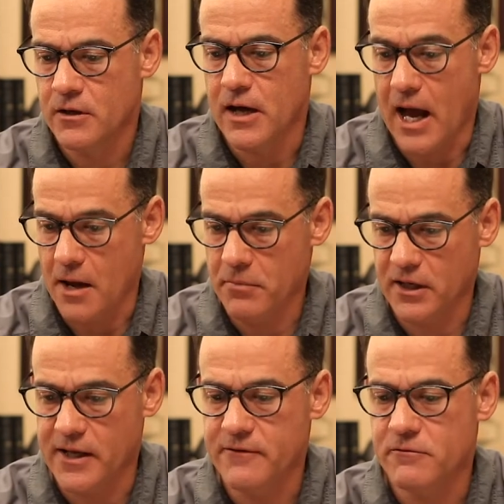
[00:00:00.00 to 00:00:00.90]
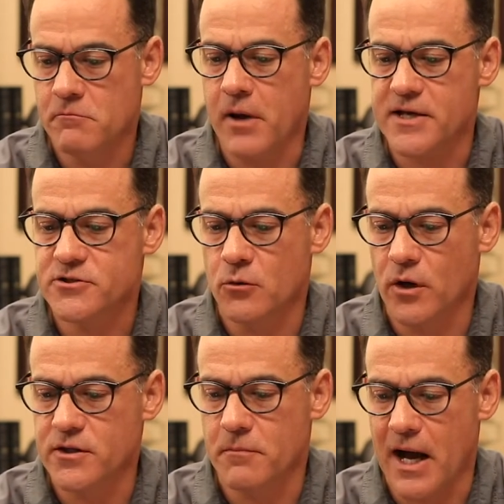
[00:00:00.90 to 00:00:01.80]
I believe, based on what
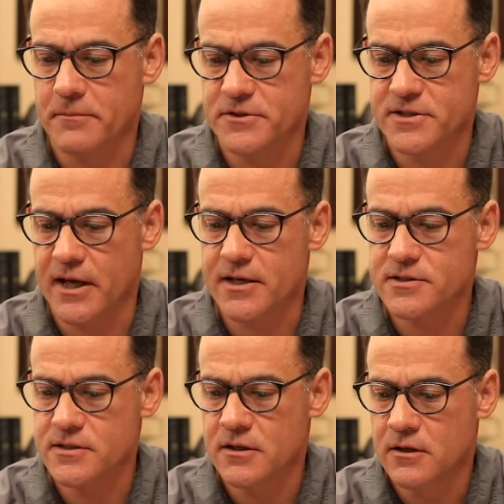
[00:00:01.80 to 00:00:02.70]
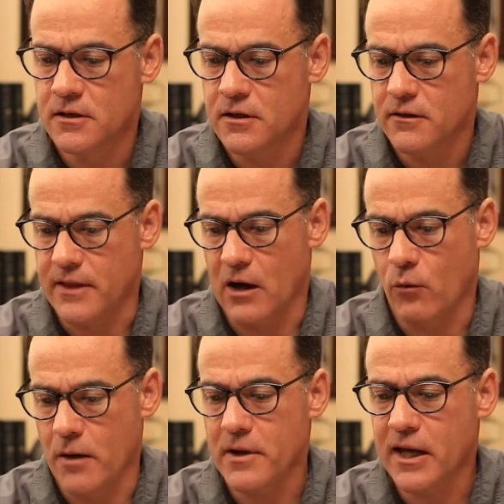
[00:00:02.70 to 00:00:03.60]
the Bible says, that
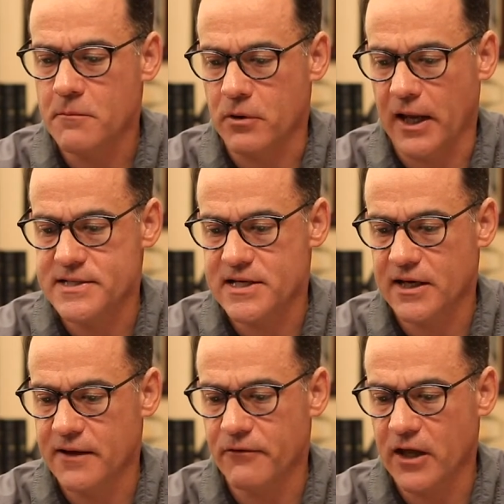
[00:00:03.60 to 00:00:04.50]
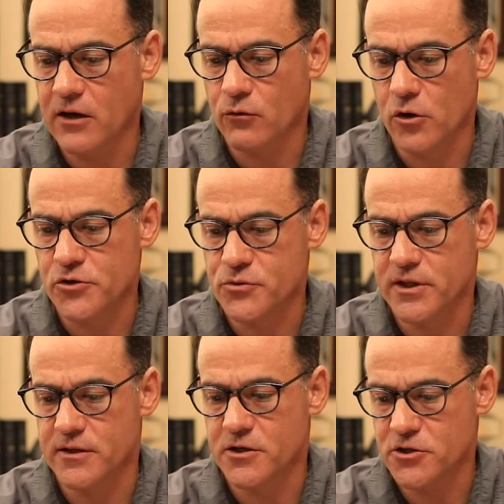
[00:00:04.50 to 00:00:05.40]
women can play significant roles
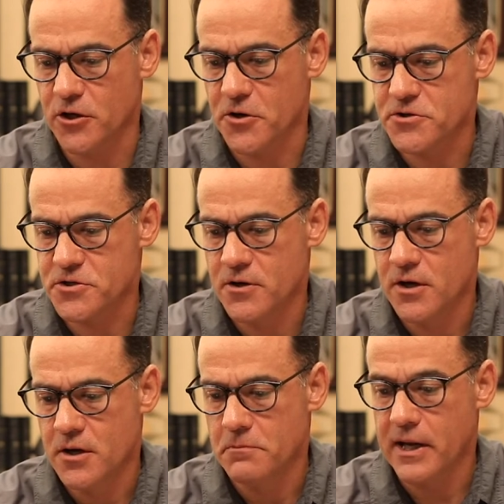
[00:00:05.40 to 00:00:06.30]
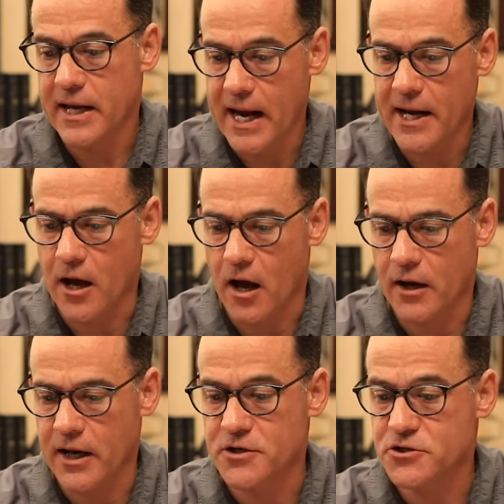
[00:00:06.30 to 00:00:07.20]
within the church, but cannot
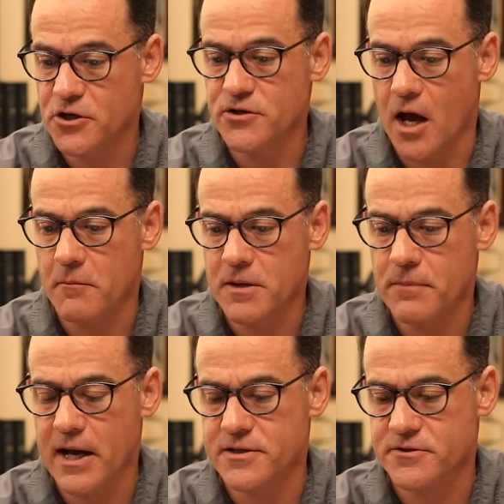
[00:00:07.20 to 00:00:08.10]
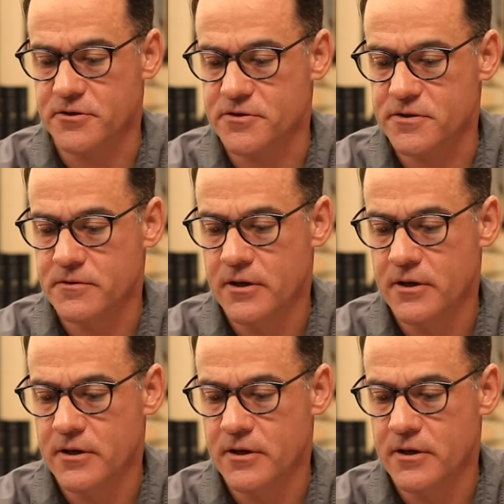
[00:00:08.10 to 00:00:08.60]
and should not be pastors.